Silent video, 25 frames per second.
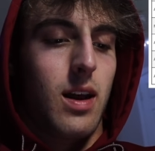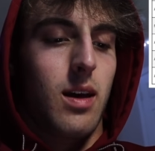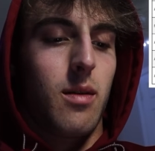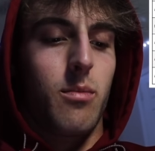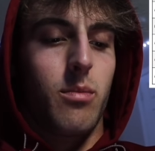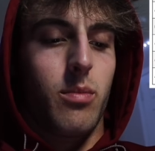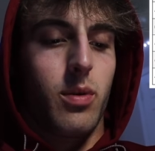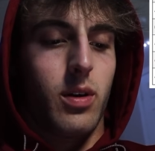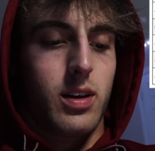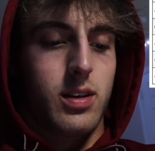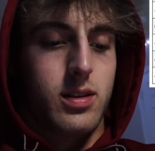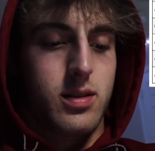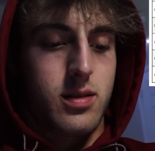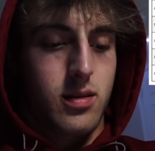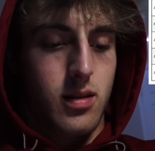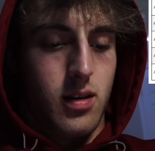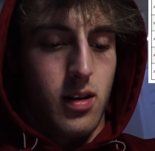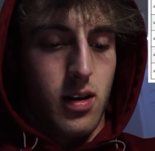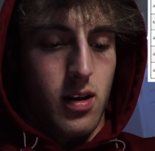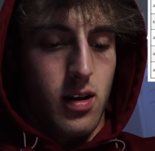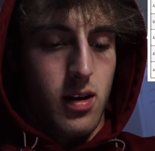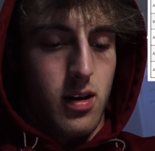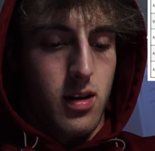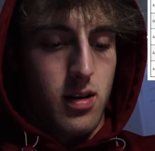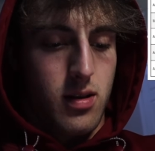it. But
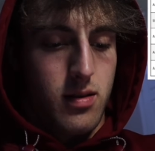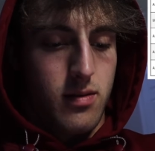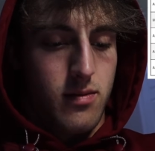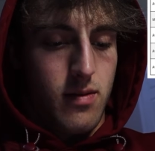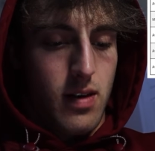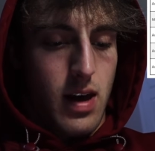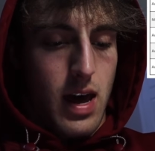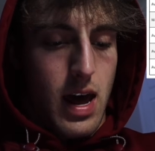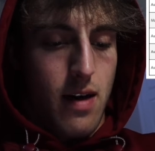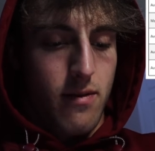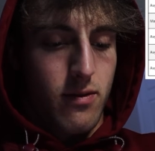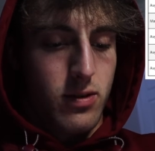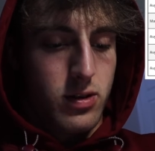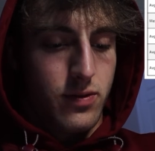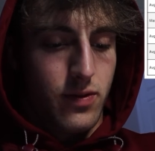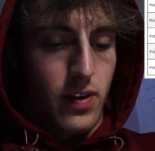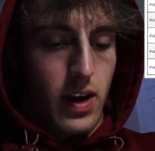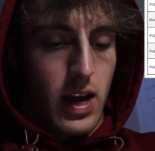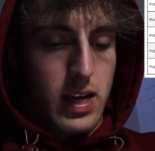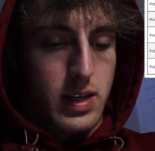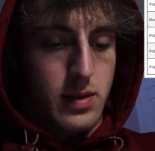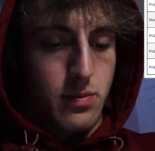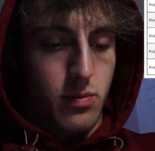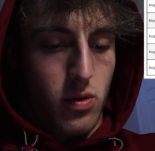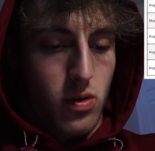uh, average
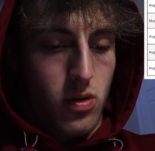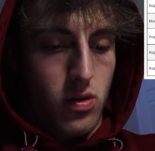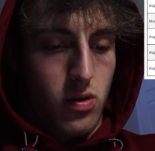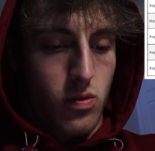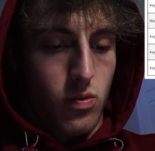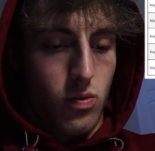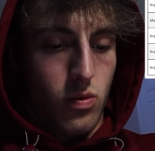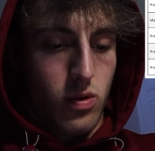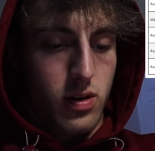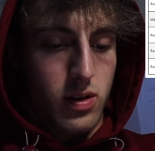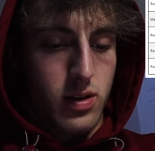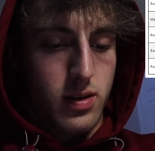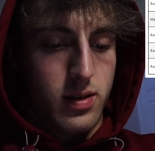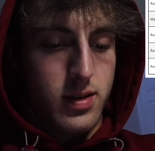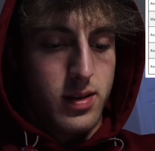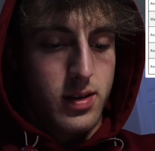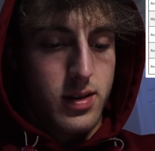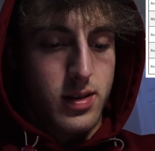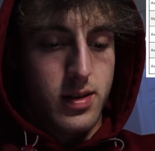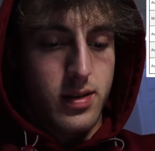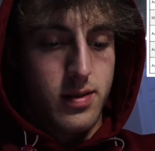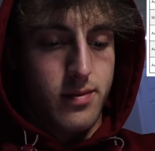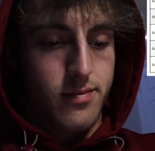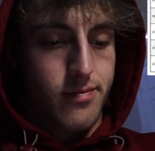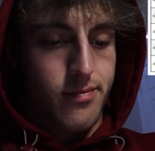fastball
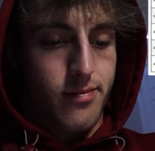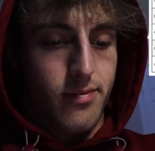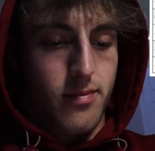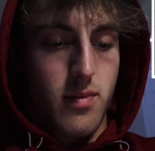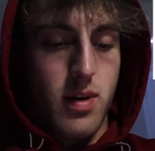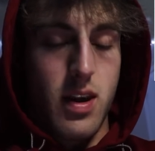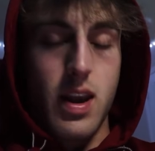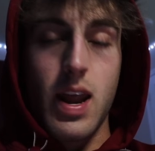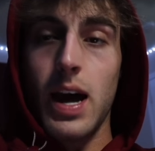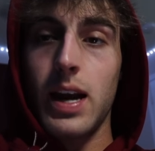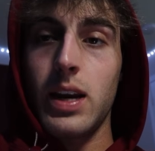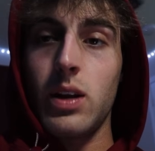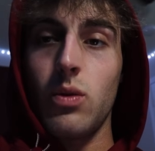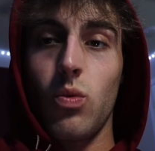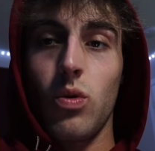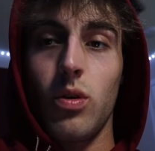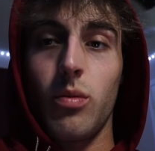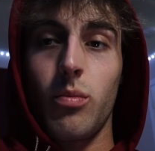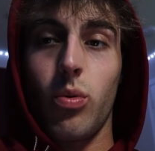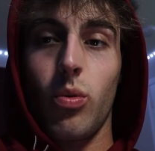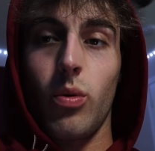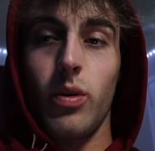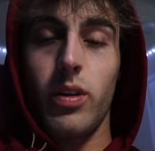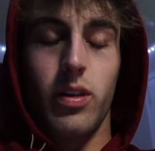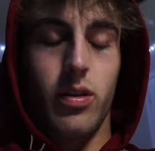was
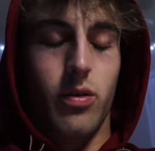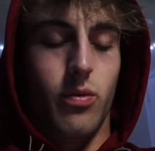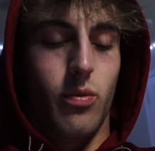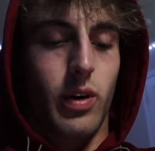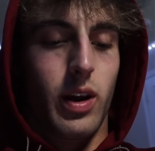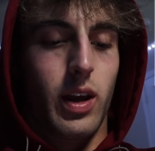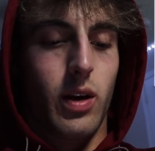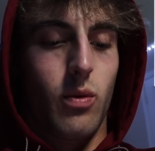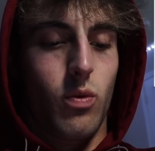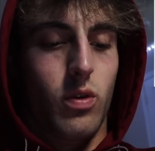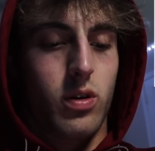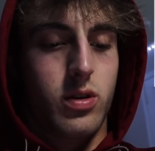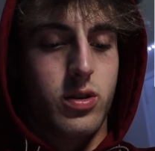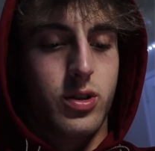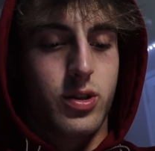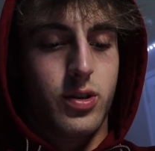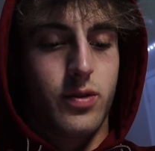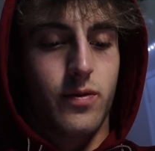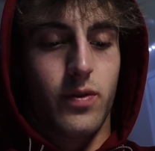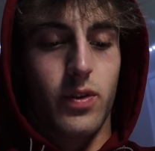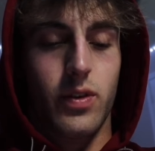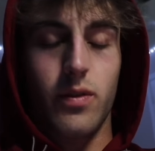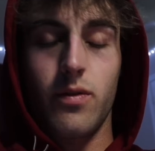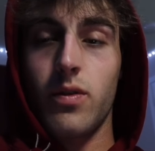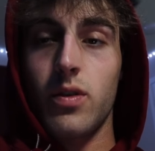91.3, which
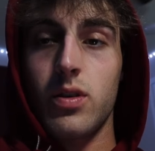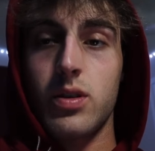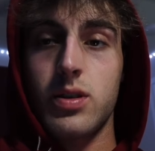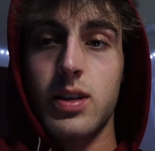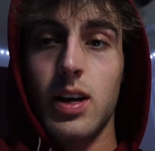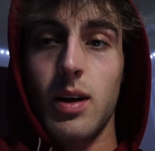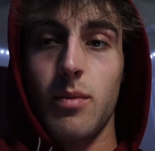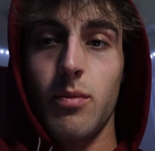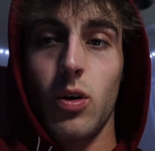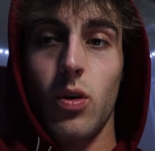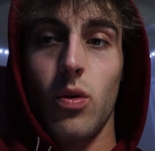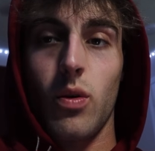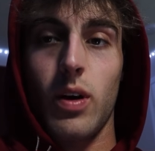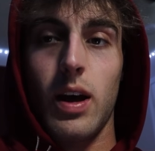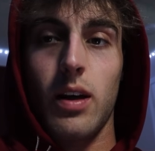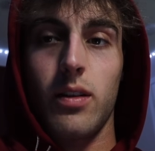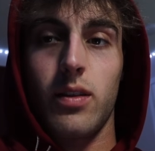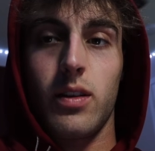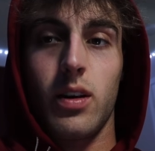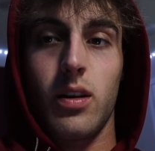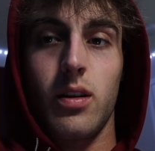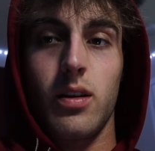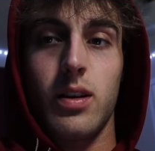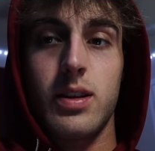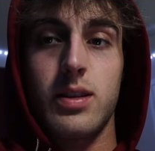for the first time going out
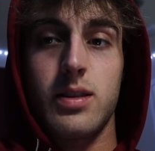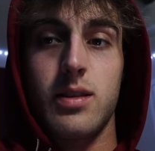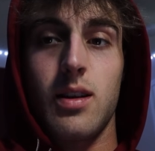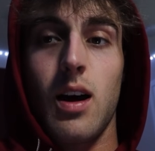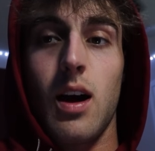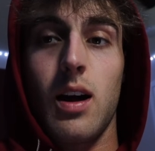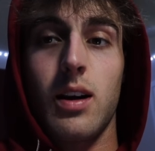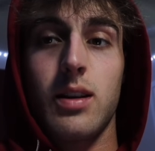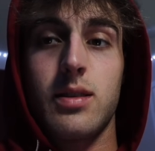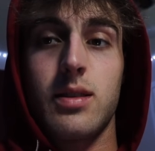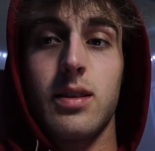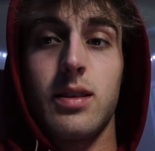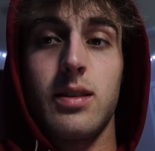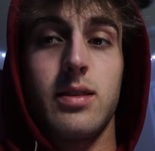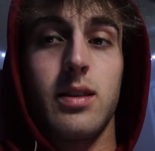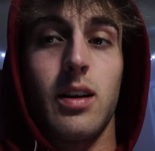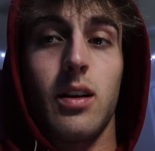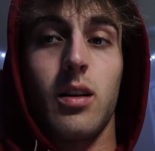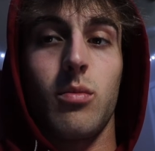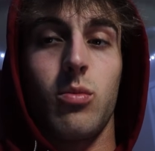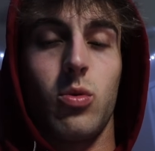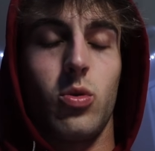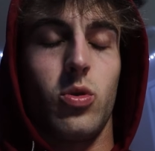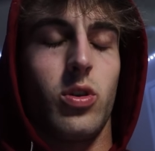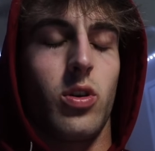there isn't honestly
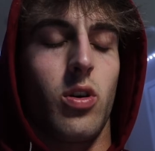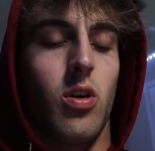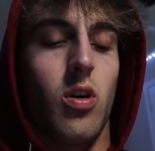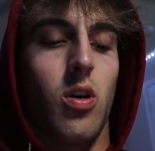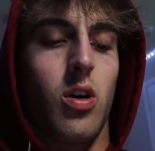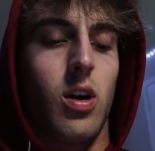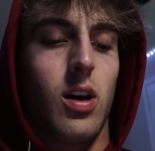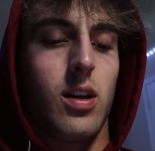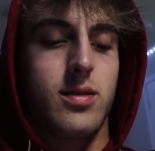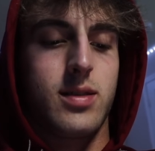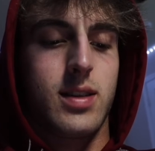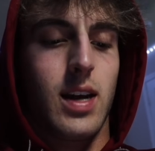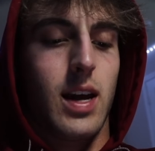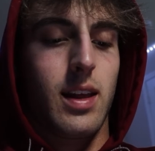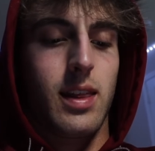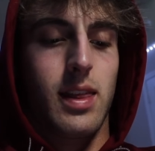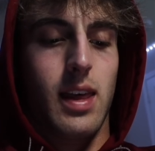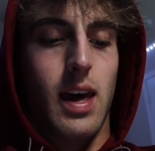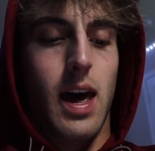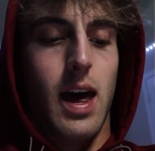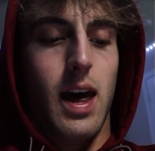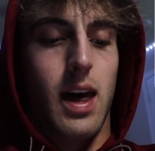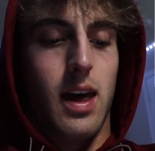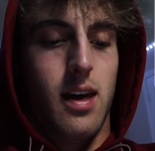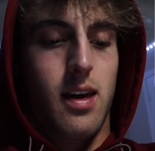terrible at all. I'll take
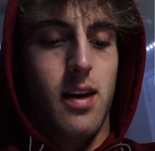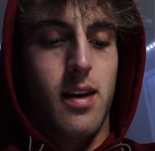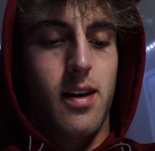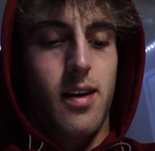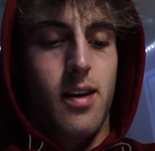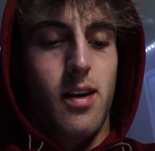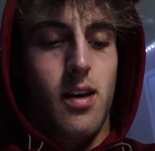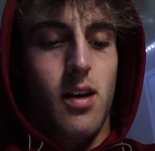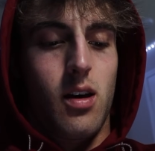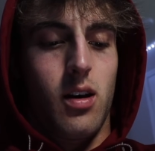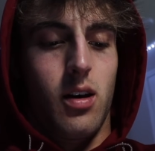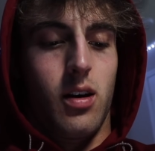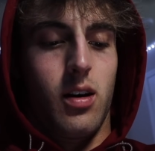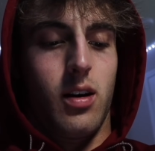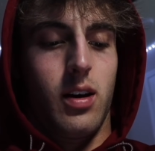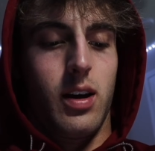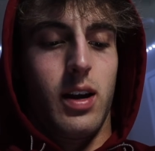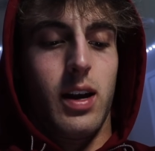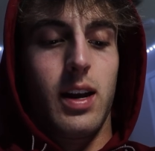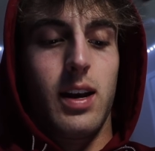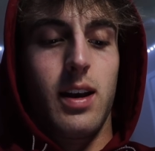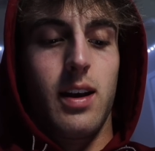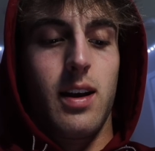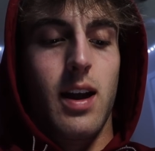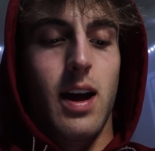that. Uh,
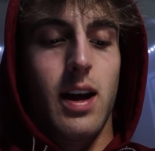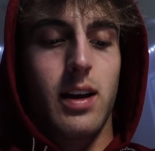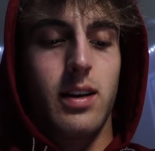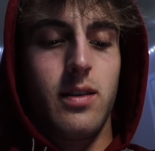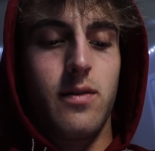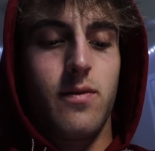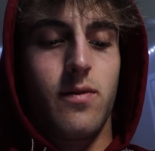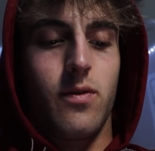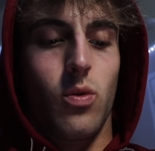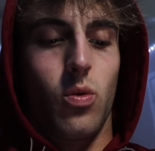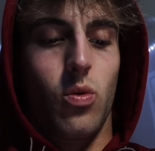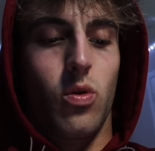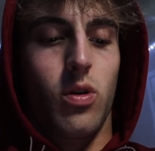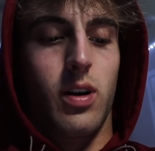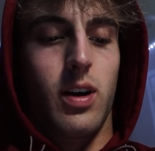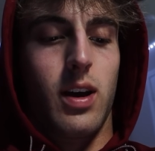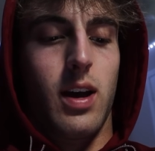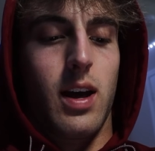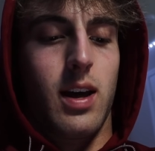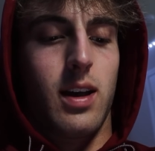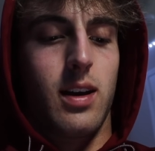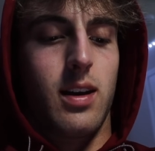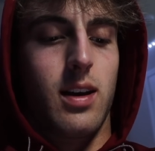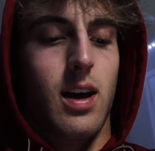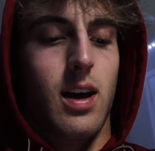hit a 94 at